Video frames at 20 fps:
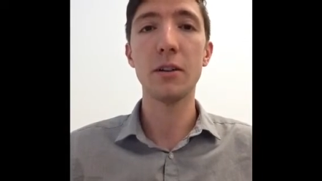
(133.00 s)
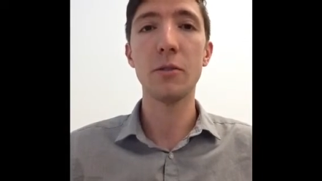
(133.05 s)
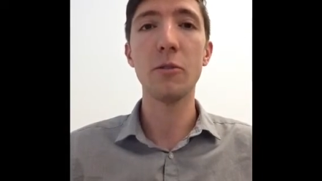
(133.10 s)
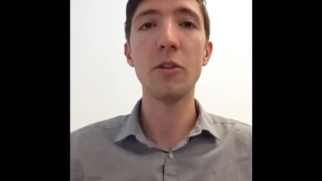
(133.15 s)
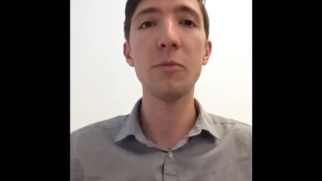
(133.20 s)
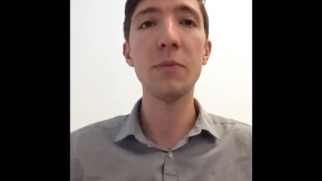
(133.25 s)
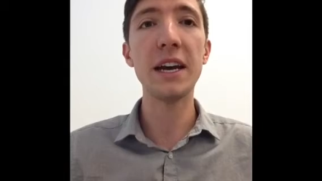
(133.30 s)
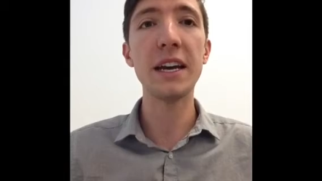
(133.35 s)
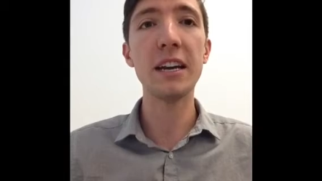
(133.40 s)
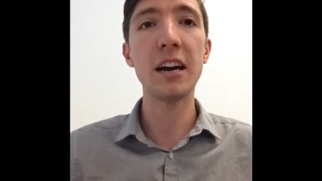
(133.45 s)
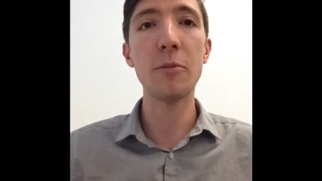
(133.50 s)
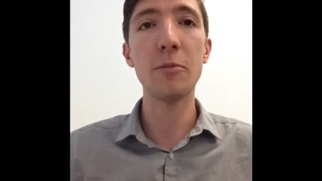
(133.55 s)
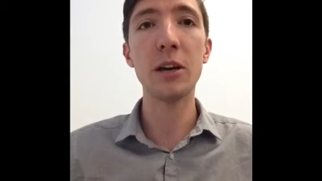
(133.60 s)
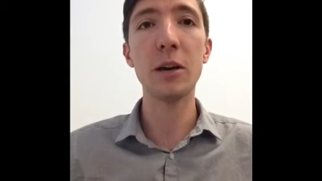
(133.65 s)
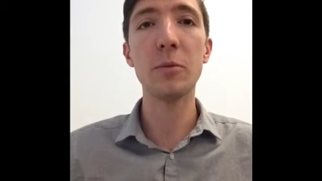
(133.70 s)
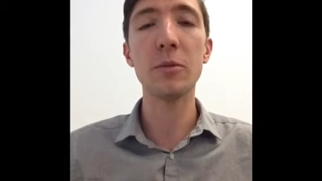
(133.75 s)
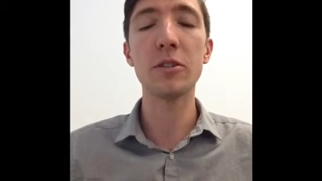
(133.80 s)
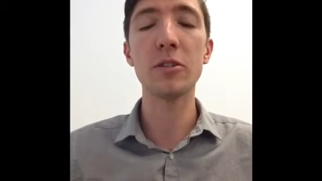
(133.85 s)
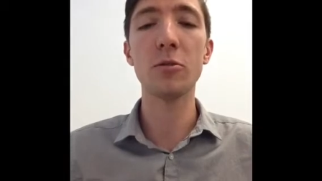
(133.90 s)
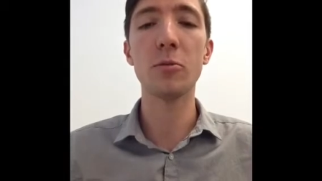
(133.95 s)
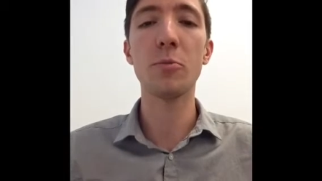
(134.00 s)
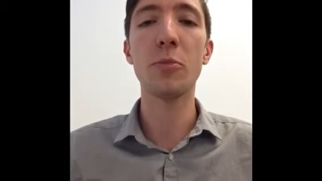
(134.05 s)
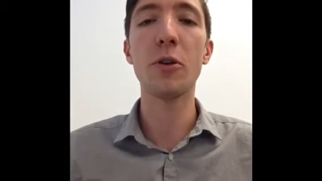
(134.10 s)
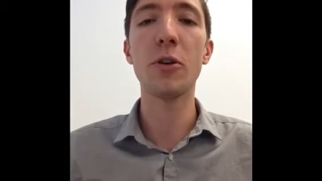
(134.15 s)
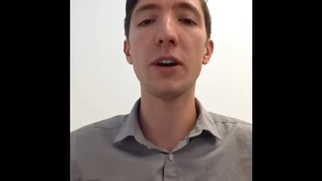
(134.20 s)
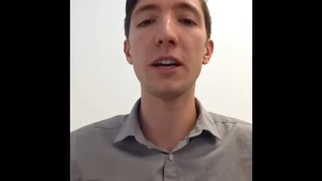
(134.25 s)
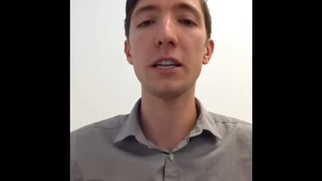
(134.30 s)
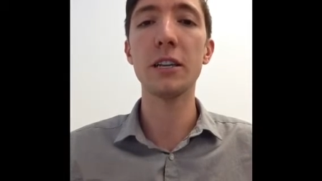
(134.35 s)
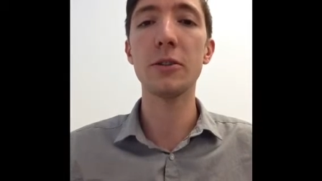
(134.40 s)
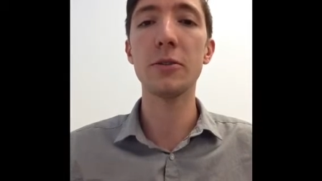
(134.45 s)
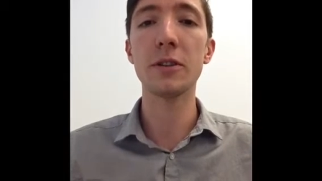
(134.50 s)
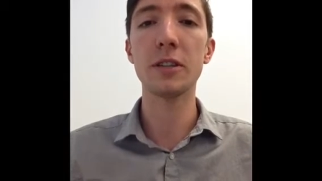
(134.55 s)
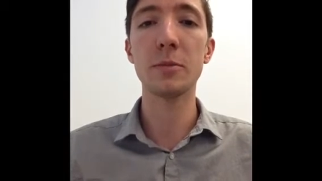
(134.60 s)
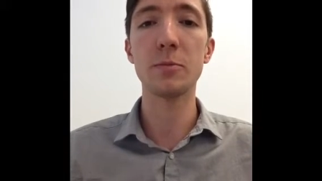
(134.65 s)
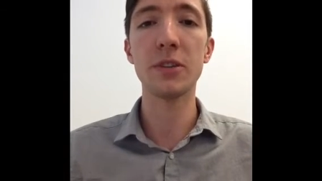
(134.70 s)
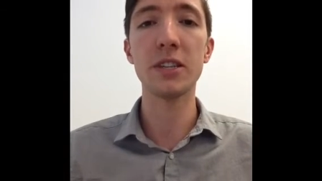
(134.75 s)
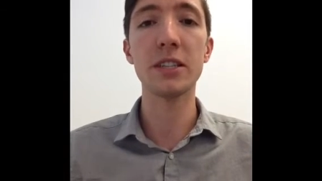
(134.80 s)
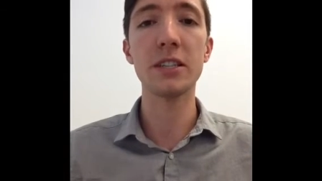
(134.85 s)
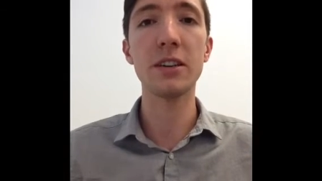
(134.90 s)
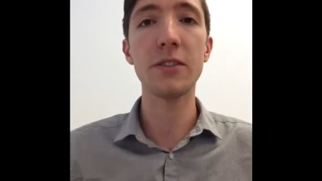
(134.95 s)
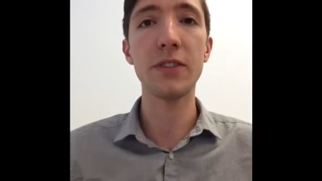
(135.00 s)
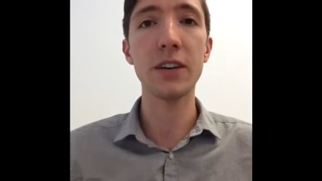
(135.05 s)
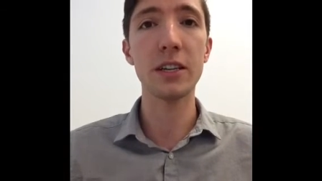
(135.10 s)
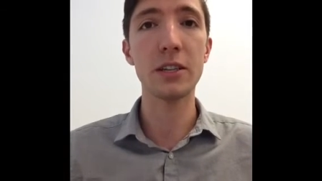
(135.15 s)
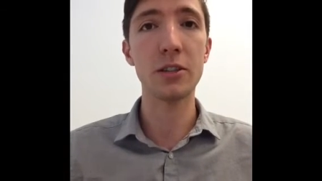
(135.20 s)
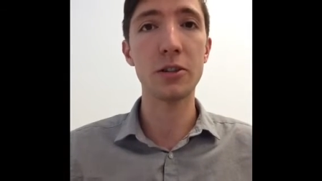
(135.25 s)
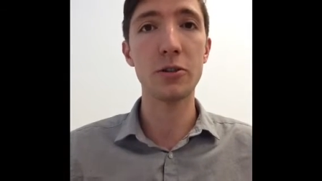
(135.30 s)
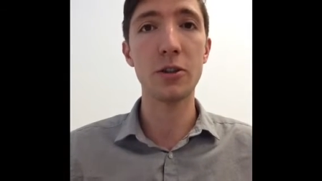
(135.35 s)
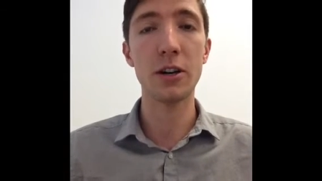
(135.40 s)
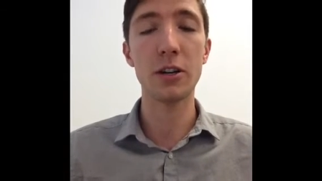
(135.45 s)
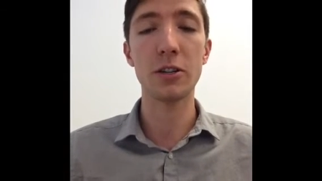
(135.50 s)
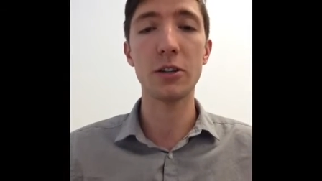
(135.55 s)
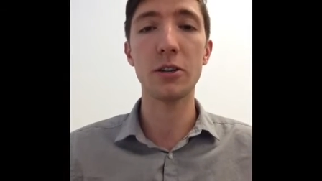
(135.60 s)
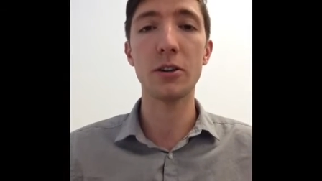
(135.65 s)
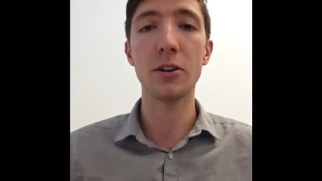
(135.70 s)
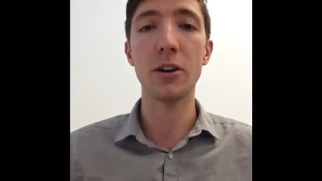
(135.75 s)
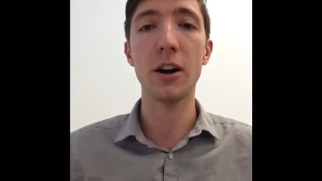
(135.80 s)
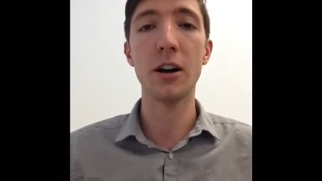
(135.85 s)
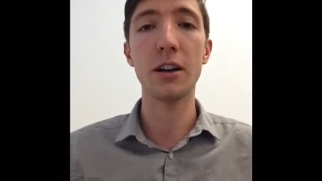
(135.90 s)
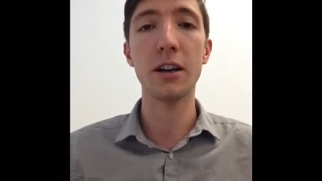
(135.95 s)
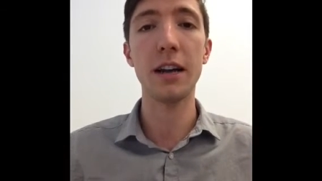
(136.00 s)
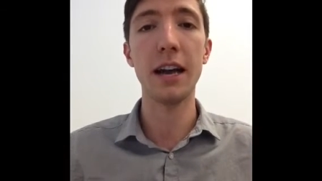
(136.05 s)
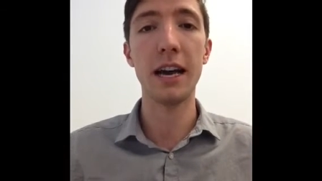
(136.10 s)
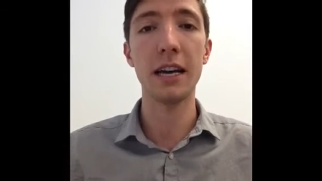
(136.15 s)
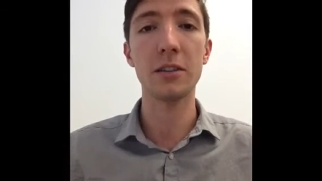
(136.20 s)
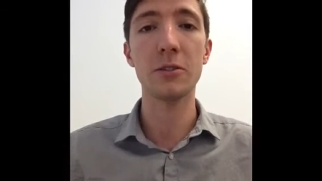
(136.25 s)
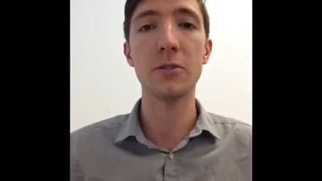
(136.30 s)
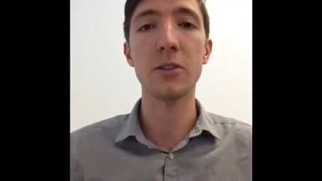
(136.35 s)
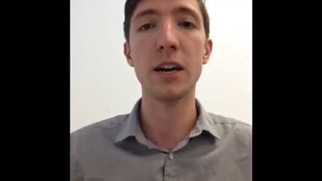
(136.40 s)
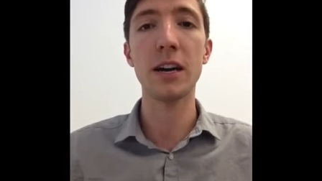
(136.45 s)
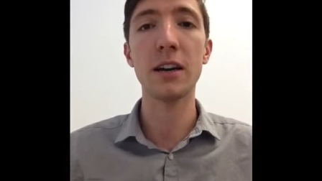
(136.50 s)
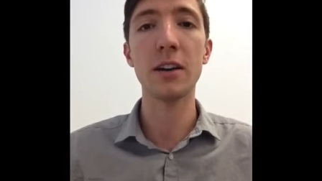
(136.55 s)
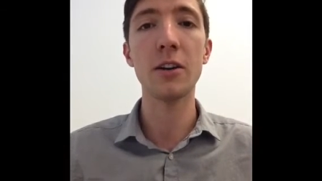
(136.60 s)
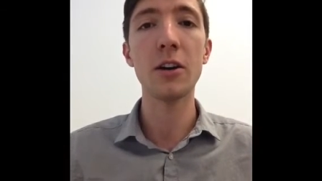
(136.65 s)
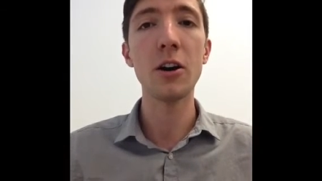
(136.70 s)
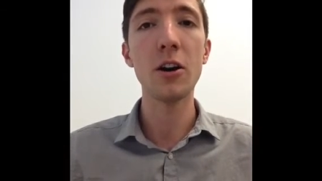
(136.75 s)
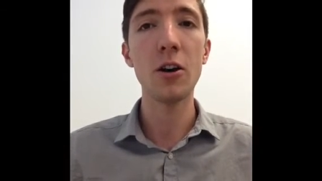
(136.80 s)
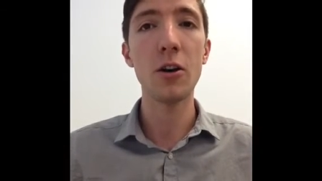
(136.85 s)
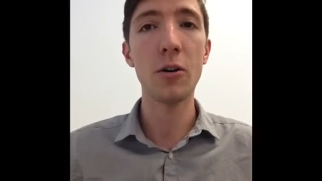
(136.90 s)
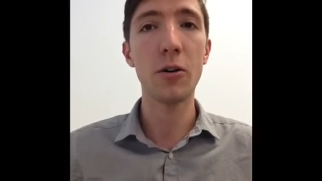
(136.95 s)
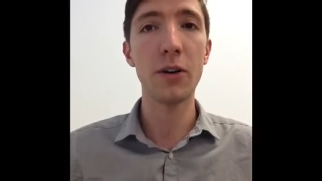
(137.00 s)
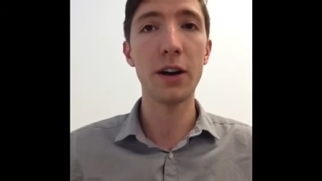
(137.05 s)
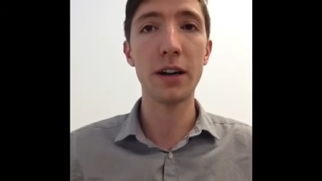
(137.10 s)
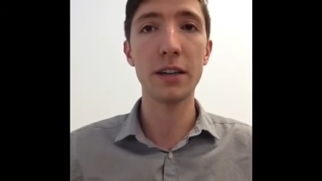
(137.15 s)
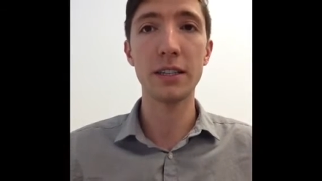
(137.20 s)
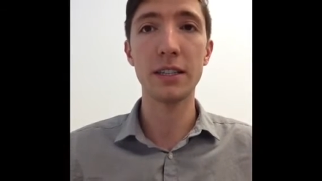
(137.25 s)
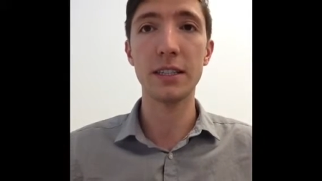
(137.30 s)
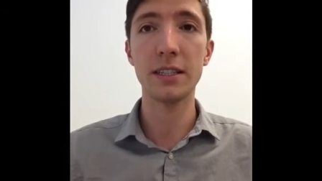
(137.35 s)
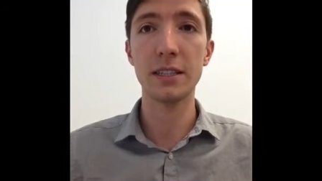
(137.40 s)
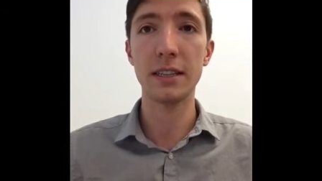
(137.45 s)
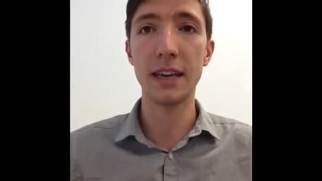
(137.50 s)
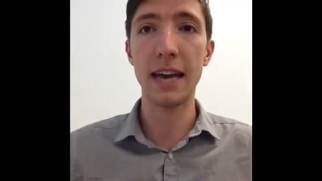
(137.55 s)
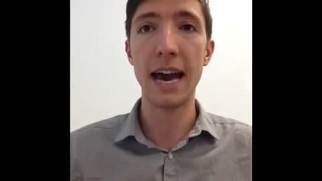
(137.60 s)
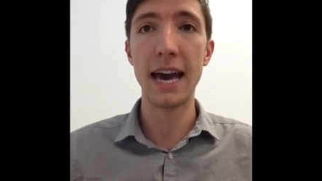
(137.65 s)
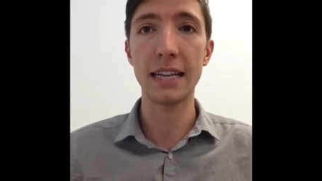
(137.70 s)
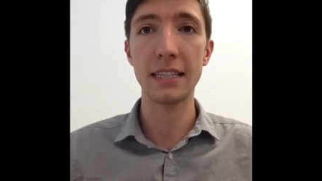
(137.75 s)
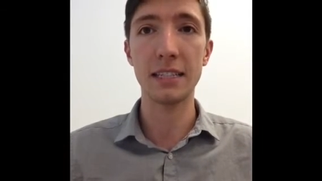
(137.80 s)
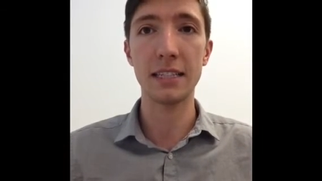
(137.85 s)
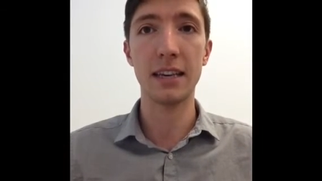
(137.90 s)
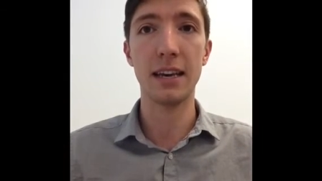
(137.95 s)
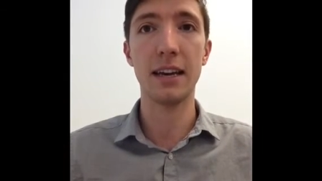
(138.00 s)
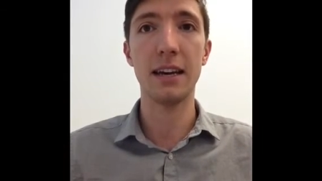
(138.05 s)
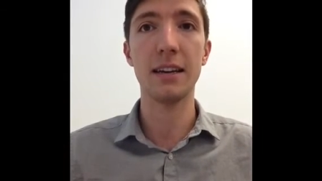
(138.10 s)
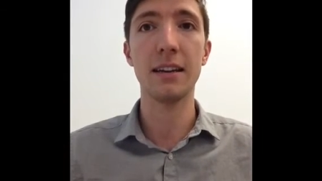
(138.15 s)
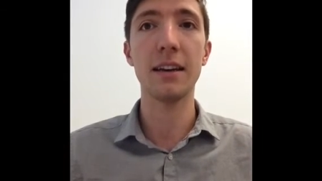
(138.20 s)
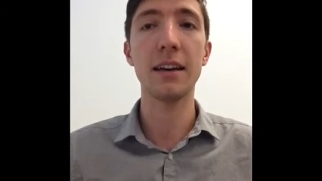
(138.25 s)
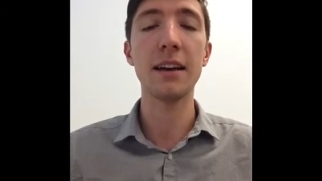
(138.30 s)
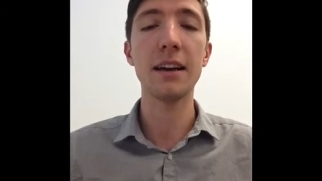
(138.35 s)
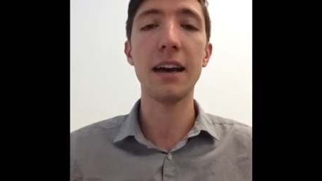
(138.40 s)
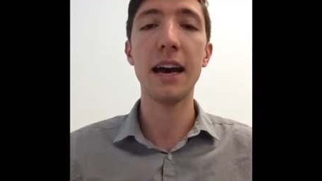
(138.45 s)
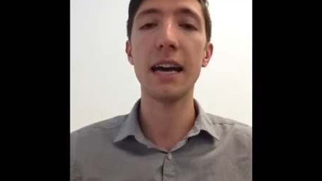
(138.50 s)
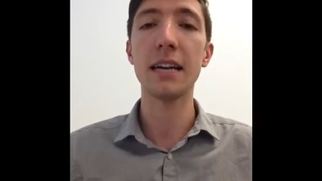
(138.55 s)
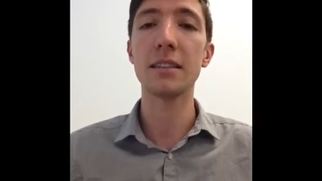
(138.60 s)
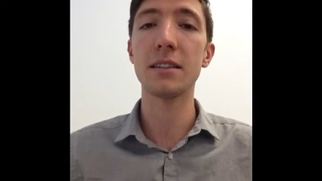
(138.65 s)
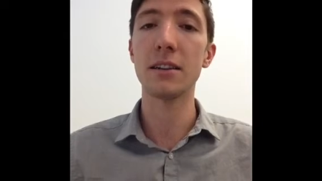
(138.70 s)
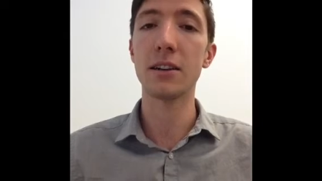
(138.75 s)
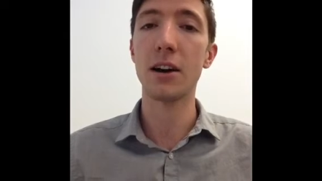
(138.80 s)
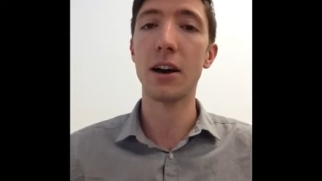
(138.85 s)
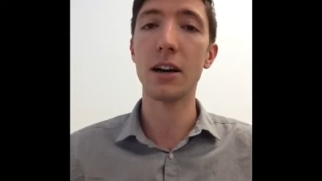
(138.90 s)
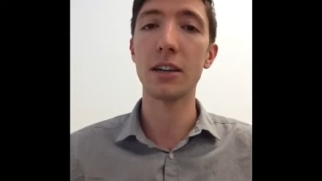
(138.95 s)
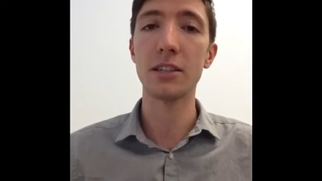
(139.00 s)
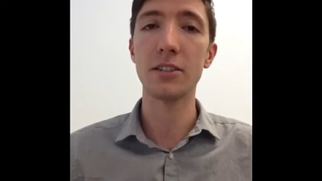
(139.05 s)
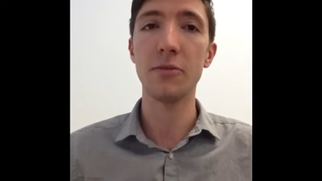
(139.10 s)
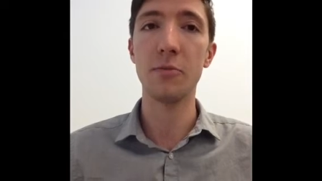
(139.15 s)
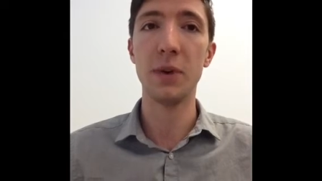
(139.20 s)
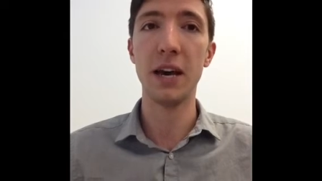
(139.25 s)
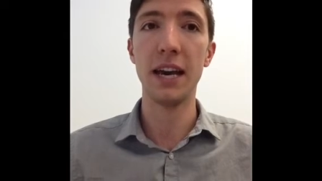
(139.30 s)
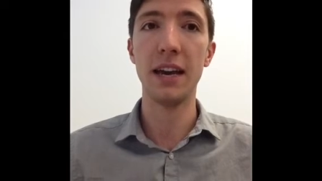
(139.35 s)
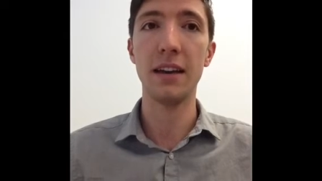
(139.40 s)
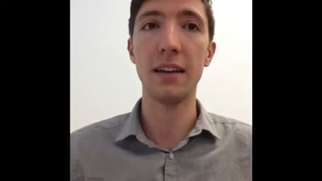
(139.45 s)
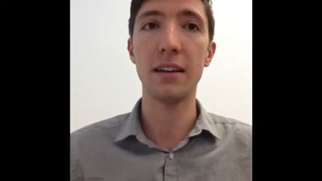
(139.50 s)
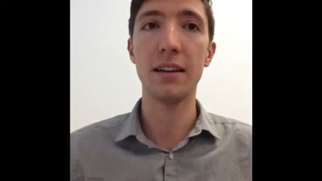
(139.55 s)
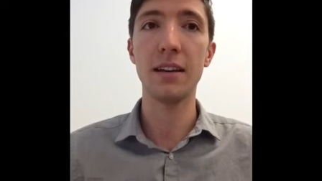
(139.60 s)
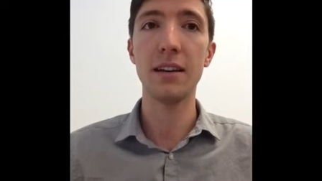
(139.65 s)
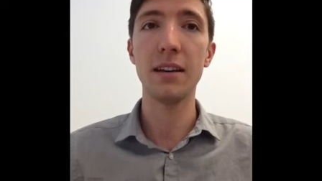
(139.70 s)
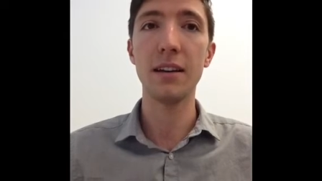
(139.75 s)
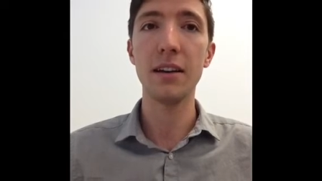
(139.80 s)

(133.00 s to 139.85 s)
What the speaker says: we may not be able to point to a specific structure on an X-ray or a CAT scan as the cause of pain.